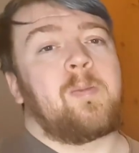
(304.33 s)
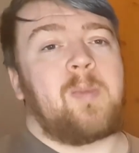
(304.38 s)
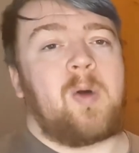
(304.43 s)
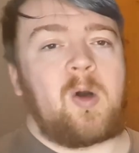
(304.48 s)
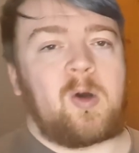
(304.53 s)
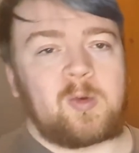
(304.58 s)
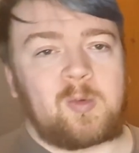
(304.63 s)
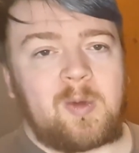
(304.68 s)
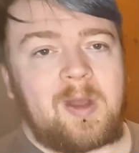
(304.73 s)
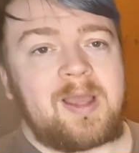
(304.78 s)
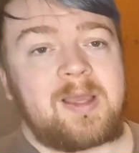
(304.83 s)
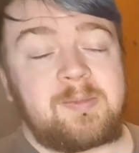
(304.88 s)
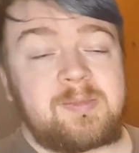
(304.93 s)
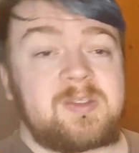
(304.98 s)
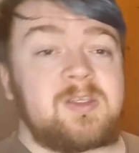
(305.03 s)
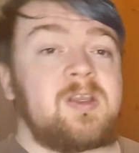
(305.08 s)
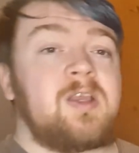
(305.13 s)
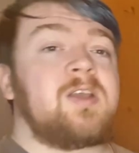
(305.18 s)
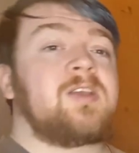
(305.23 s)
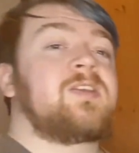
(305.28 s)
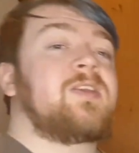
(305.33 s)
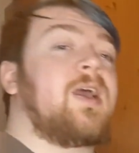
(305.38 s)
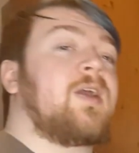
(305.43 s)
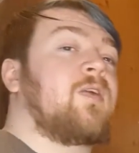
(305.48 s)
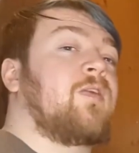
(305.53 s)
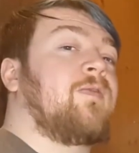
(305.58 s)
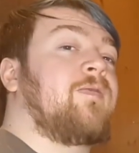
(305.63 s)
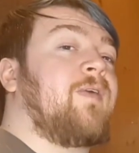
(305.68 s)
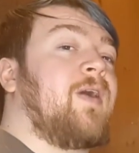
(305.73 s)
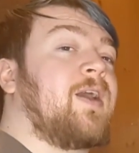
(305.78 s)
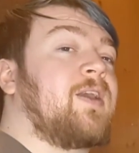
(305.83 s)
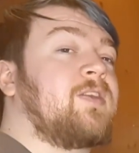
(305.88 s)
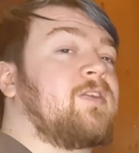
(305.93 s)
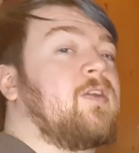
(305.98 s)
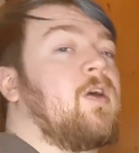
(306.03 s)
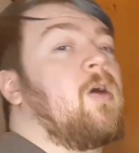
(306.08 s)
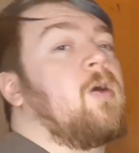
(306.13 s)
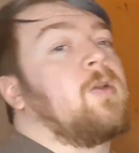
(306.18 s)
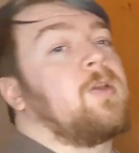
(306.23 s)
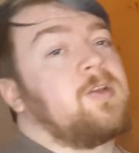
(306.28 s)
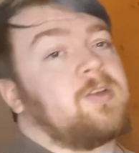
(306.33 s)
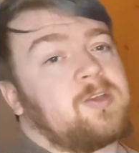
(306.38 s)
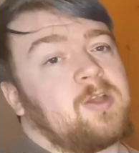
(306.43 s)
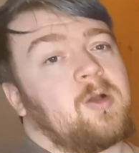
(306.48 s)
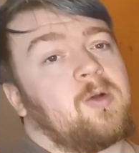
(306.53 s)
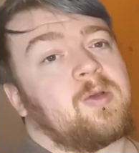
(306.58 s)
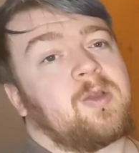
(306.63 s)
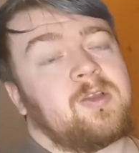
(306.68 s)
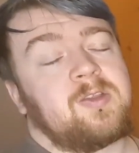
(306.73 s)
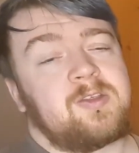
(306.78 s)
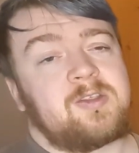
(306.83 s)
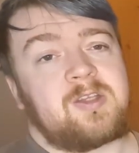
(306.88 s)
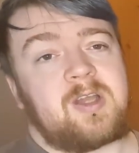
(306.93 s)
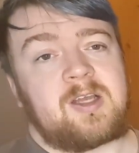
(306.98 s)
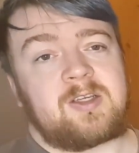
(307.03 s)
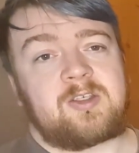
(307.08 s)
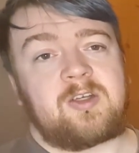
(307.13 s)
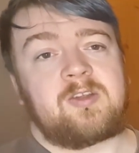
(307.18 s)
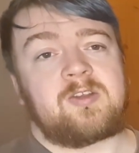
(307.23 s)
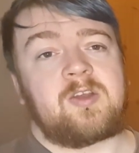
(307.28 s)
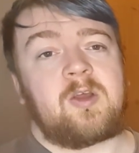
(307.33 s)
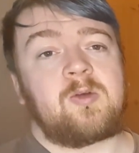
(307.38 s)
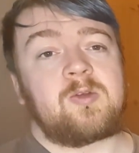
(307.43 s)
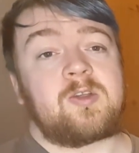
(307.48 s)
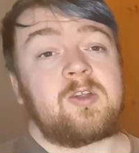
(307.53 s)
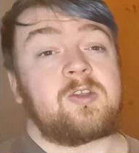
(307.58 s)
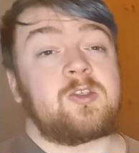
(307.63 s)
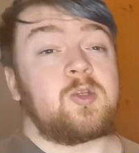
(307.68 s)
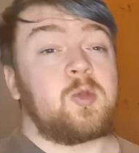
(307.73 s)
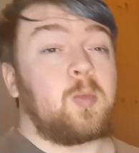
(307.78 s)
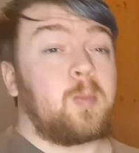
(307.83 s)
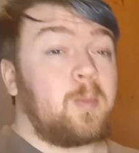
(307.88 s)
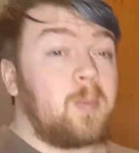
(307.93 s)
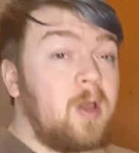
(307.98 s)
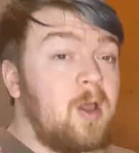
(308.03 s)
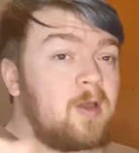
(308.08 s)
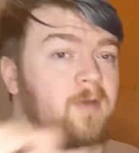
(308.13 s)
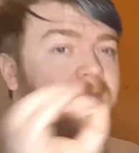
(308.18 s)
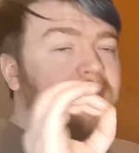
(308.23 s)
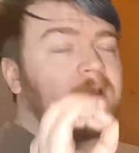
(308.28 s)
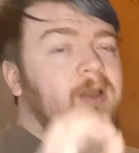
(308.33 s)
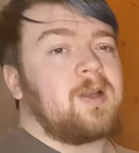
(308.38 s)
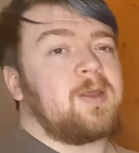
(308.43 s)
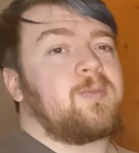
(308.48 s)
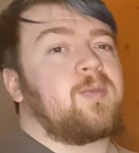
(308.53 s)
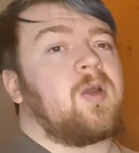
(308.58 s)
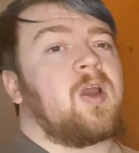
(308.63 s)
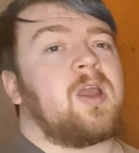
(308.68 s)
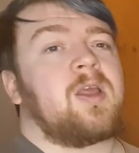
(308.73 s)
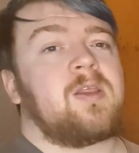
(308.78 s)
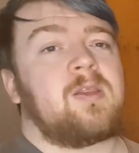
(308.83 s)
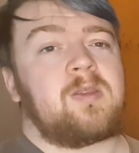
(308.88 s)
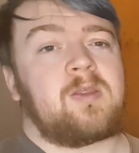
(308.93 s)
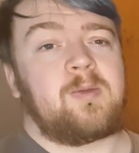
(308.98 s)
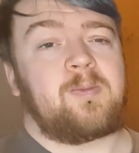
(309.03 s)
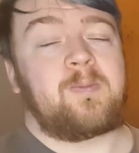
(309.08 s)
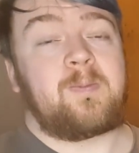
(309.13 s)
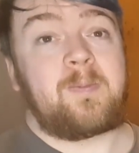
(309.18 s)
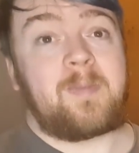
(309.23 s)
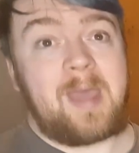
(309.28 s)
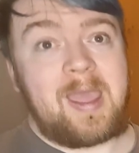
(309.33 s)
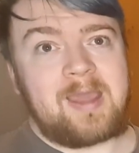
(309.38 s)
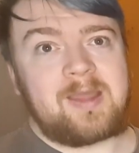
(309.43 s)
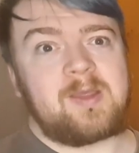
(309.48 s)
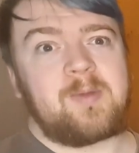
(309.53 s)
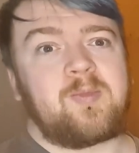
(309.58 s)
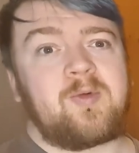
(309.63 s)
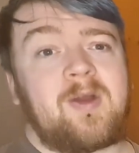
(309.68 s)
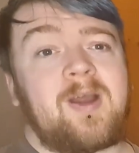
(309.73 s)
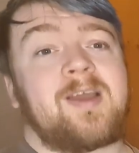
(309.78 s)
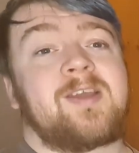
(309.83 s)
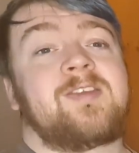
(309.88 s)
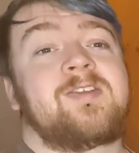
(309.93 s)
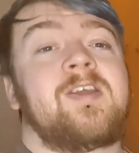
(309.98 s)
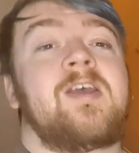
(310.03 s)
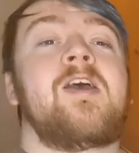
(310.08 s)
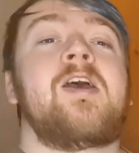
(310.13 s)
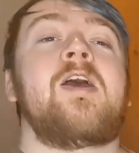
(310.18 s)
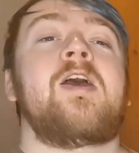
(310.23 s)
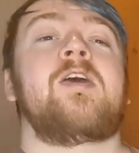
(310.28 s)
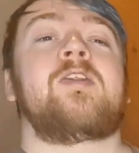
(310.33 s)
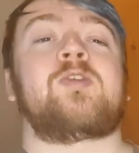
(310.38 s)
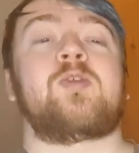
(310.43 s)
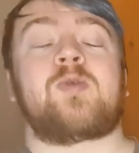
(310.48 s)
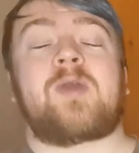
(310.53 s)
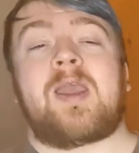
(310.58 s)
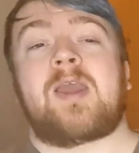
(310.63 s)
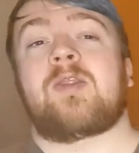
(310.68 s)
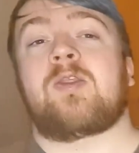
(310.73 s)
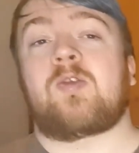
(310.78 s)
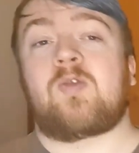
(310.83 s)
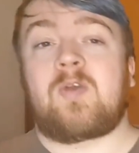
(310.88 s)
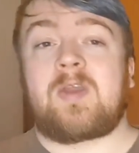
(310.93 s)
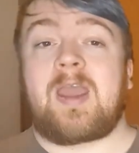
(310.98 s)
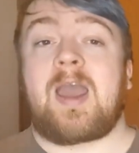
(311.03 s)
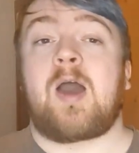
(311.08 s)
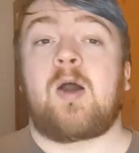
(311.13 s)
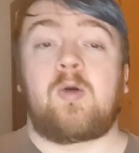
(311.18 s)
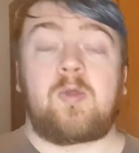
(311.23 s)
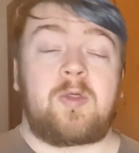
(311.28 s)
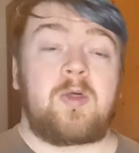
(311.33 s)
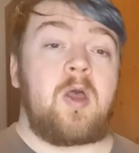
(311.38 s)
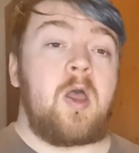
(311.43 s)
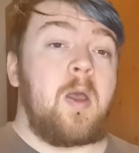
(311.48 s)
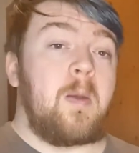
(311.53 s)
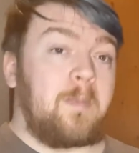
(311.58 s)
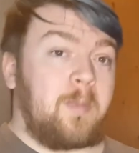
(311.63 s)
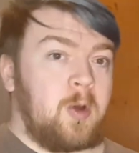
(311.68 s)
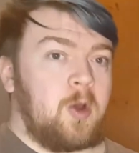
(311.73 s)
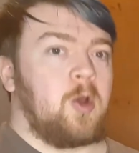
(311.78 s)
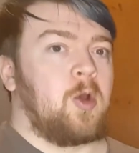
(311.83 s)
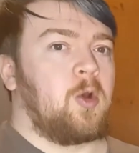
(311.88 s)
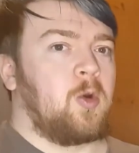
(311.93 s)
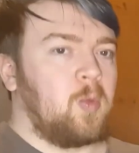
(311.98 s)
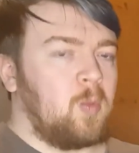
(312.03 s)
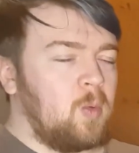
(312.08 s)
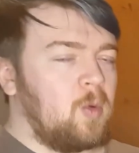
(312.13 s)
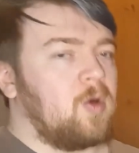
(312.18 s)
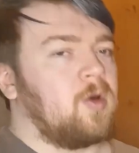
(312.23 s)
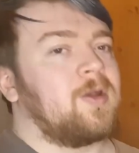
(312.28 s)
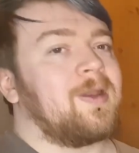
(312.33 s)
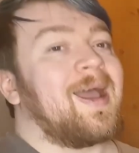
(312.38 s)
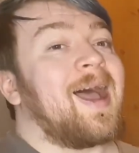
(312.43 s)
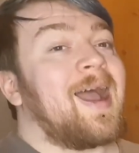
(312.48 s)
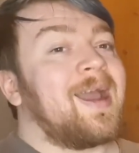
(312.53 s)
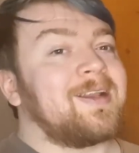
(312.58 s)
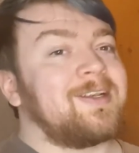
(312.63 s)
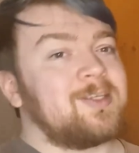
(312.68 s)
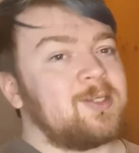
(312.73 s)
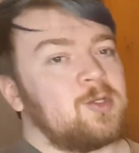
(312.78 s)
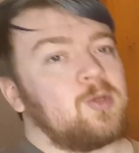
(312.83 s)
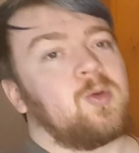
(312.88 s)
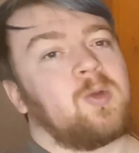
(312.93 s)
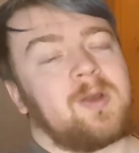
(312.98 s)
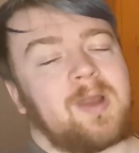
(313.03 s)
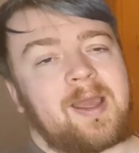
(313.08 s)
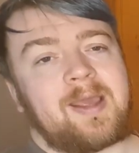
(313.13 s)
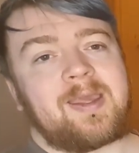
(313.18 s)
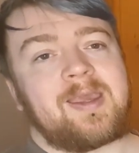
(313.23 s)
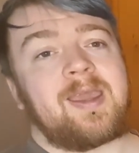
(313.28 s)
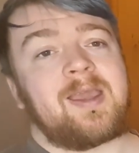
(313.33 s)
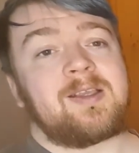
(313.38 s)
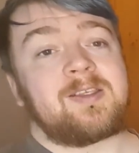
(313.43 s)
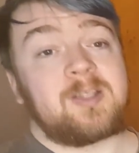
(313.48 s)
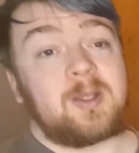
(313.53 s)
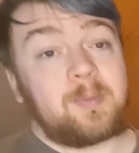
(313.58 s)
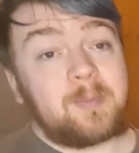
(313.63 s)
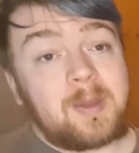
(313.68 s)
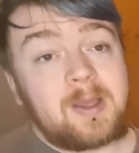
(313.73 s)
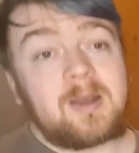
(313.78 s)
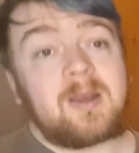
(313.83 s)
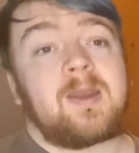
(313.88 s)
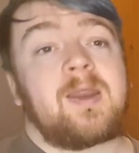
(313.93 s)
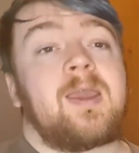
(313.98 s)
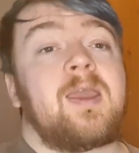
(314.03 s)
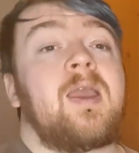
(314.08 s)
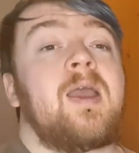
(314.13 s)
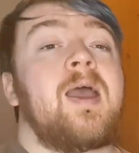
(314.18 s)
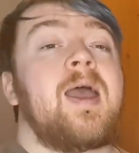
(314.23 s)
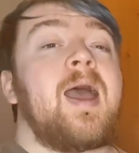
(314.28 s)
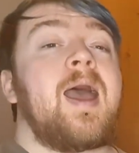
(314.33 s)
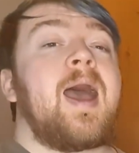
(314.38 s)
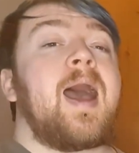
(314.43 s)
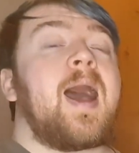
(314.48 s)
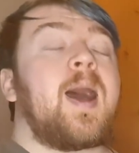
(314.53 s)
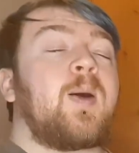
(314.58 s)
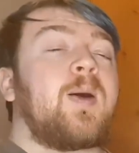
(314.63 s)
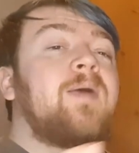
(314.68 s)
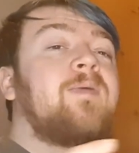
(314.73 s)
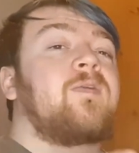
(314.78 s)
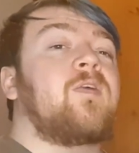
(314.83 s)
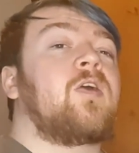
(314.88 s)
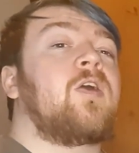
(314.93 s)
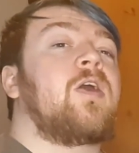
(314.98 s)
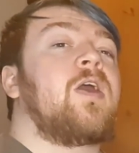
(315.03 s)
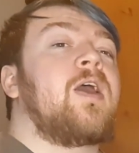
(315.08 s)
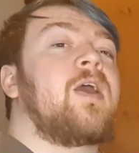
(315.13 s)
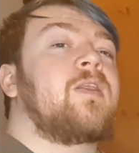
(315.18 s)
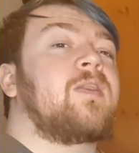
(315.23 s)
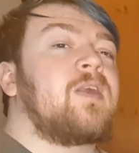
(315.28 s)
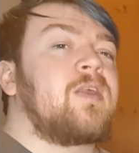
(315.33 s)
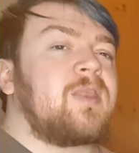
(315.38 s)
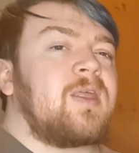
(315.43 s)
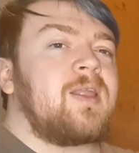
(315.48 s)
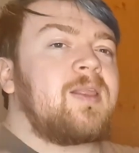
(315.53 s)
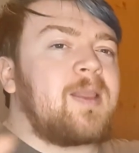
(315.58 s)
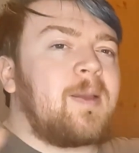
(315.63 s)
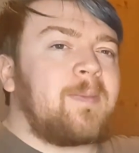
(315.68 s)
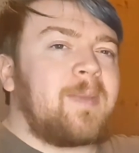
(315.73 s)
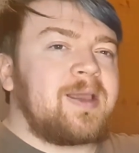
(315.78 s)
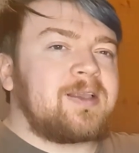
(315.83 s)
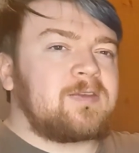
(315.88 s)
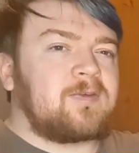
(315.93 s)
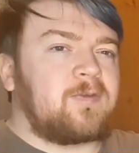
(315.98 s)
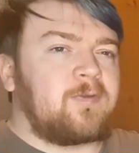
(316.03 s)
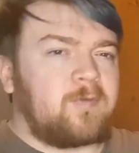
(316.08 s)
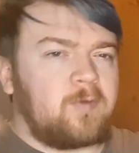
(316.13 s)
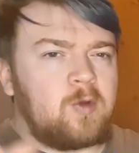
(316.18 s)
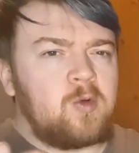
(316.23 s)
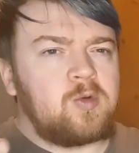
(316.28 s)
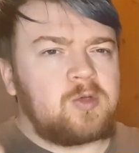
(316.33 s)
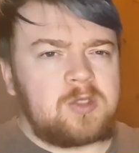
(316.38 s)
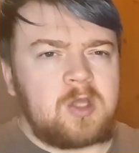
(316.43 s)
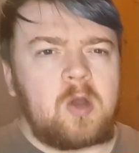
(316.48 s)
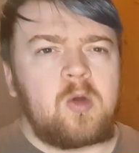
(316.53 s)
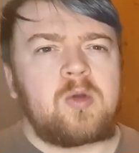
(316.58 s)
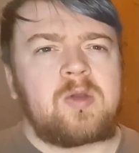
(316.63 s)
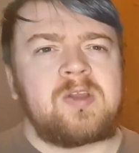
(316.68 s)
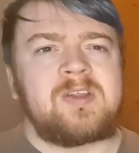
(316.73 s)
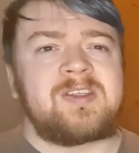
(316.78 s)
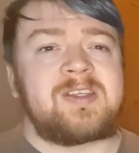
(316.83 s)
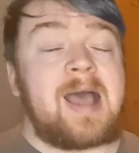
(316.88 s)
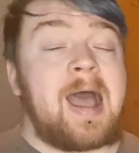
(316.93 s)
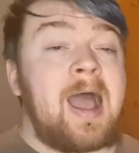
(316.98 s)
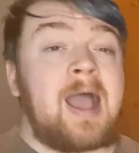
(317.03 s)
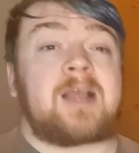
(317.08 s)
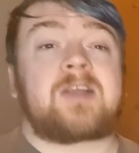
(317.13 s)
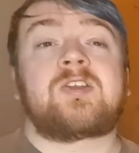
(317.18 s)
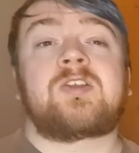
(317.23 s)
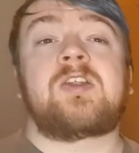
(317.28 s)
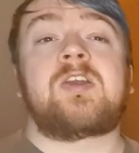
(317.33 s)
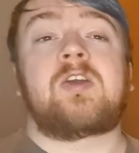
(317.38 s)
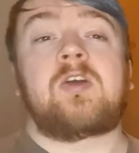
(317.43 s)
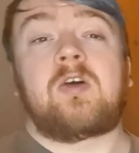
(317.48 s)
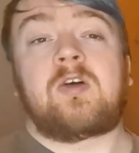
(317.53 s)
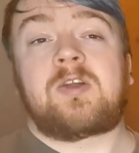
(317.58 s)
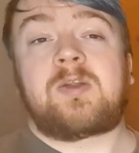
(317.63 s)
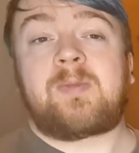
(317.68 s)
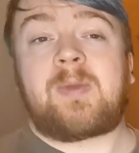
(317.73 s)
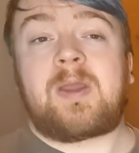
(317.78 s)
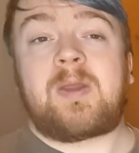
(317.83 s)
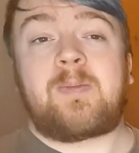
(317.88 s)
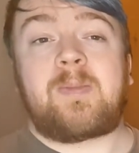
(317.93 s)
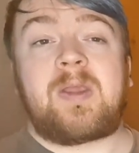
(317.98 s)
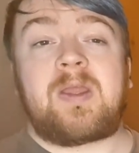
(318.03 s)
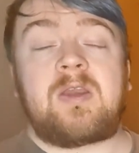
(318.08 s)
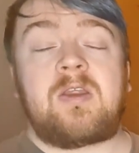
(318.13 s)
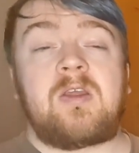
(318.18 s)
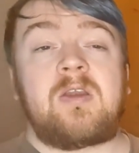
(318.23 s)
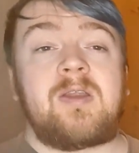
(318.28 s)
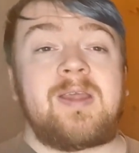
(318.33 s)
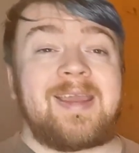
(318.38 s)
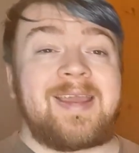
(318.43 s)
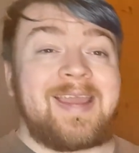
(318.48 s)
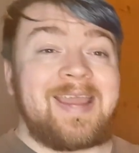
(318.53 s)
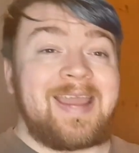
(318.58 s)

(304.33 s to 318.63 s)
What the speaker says: board wipes, sacrifice all your tokens to Ashnod's Altar to perfectly pay the price to gain 3 health per one. I do like it as an ability. However, the thing that makes food tokens actually good, in my opinion,